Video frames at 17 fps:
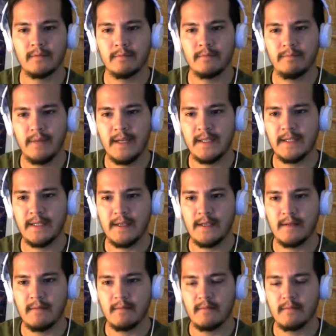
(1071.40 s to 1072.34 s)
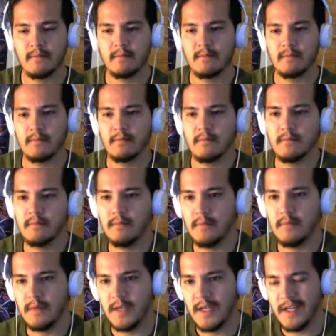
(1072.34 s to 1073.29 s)
Pisty.
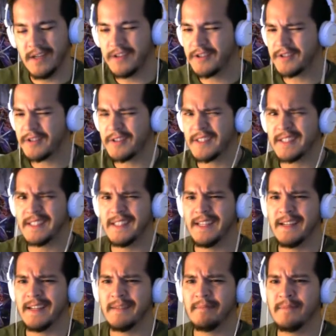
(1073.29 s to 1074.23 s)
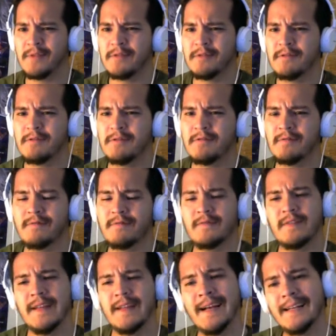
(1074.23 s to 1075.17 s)
Interesting move.
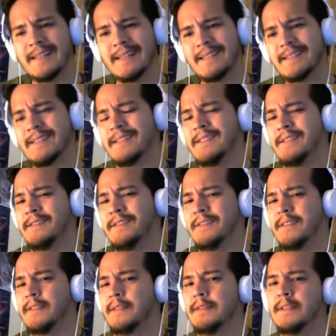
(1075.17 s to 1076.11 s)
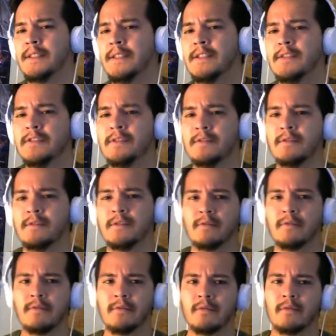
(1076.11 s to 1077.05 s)
Yes. Get you
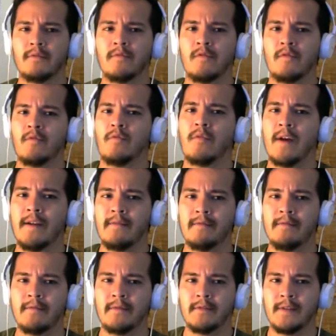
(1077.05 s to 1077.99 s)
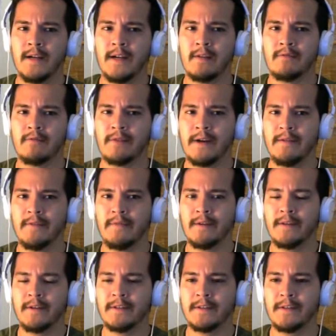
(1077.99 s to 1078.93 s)
the White Dragon Wyver
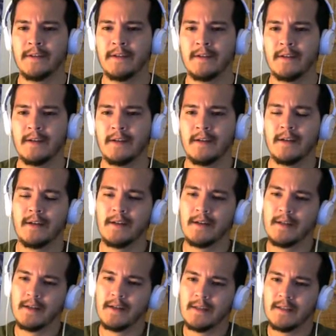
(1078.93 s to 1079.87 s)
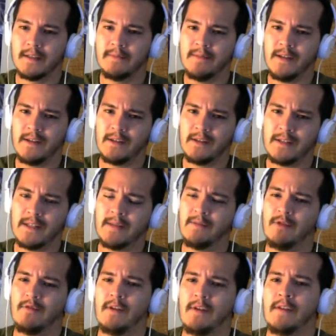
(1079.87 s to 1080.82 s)
Burster. Special summon
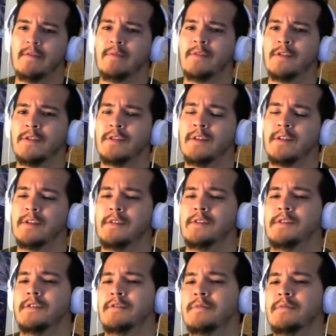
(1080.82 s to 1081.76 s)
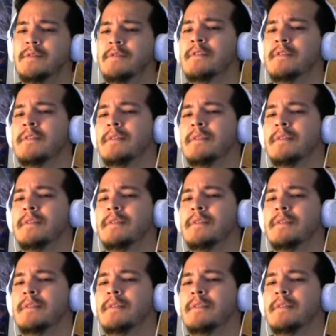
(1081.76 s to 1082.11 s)
the Wyver Burster, I'd assume. You wouldn't